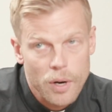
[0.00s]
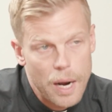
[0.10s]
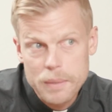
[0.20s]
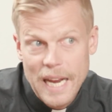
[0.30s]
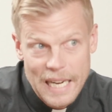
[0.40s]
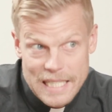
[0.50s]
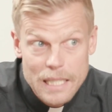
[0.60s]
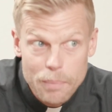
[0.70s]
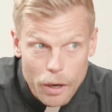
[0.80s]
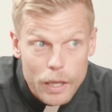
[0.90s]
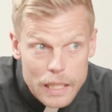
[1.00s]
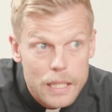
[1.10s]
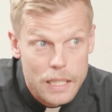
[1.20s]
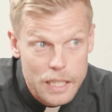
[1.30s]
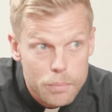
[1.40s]
perhaps
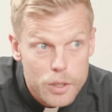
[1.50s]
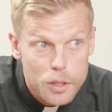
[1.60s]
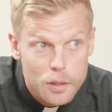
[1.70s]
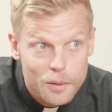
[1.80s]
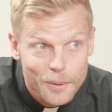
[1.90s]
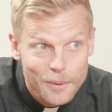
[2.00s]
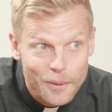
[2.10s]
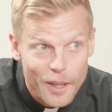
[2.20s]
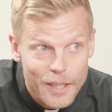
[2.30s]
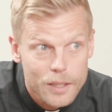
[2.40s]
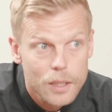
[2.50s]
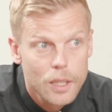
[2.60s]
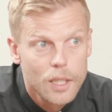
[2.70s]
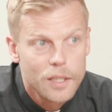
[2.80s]
anti-American themes, right?